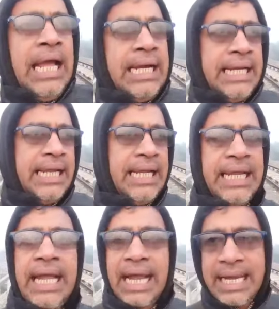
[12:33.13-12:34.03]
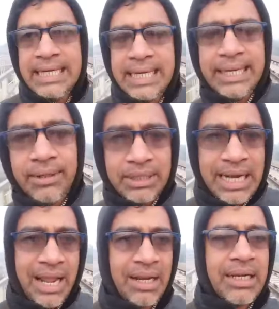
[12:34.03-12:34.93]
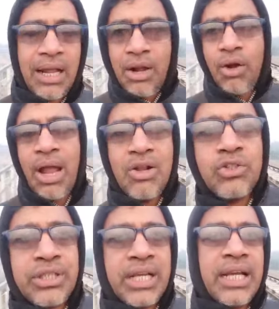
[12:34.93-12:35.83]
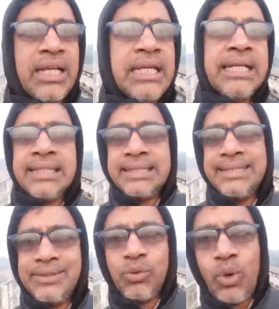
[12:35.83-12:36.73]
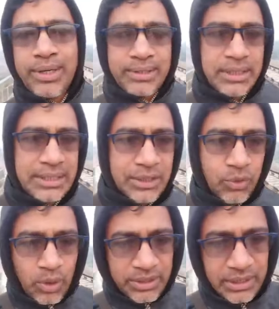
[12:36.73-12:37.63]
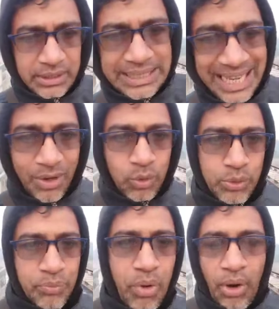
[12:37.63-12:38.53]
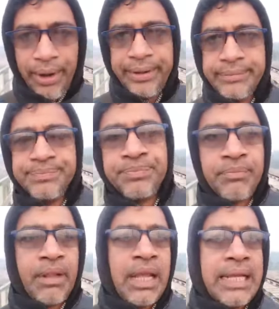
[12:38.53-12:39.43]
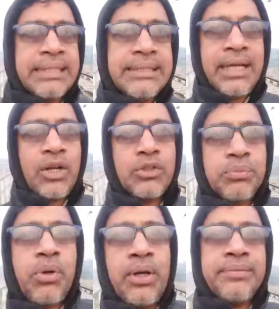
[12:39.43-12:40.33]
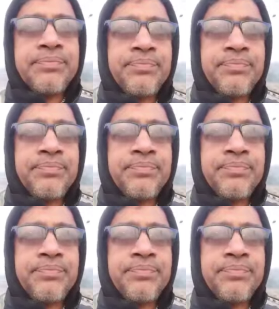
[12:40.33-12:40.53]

and I know now I will say these words is there was a boy, there was a boy.